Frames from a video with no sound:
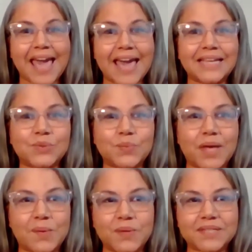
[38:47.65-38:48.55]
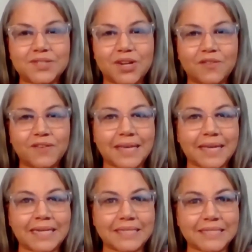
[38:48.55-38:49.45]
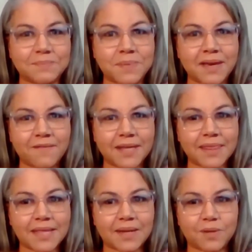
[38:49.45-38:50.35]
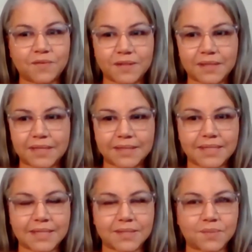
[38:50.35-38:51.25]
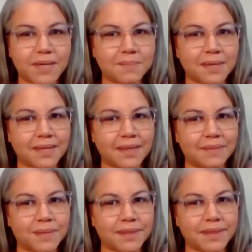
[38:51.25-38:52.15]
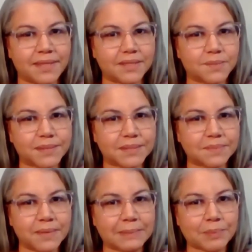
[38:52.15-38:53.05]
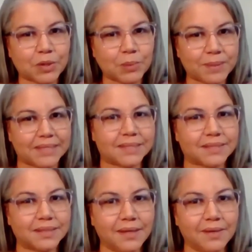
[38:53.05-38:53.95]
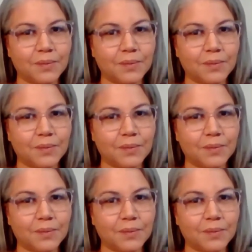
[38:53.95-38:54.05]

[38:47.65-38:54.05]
And when we start feeling a need to pivot, then we feel guilty because wait a minute, but this was my purpose.